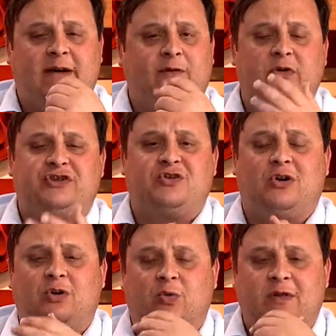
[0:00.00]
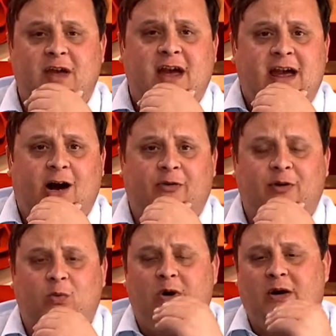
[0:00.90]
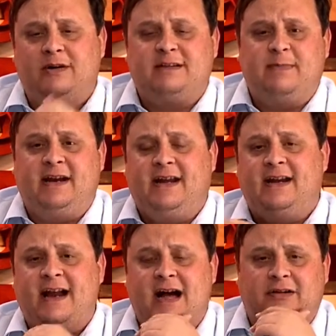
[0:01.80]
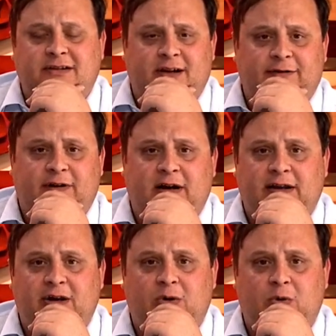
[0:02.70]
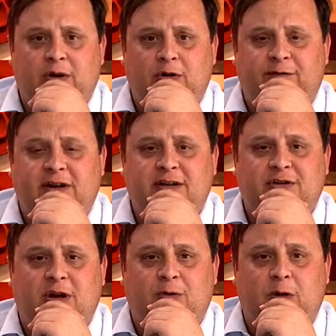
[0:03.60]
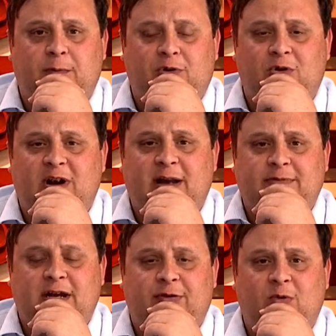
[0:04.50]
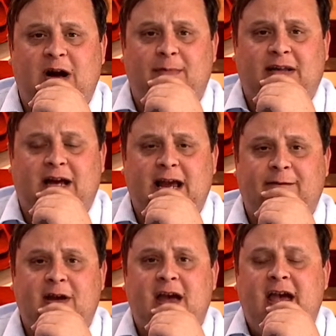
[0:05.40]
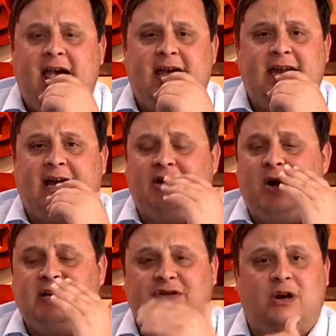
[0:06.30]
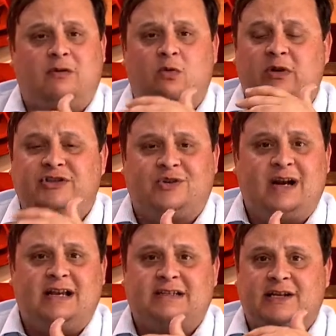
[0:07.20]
I've always struggled with health and wellness, been in and out of fitness programs throughout my life. And I struggle with stress.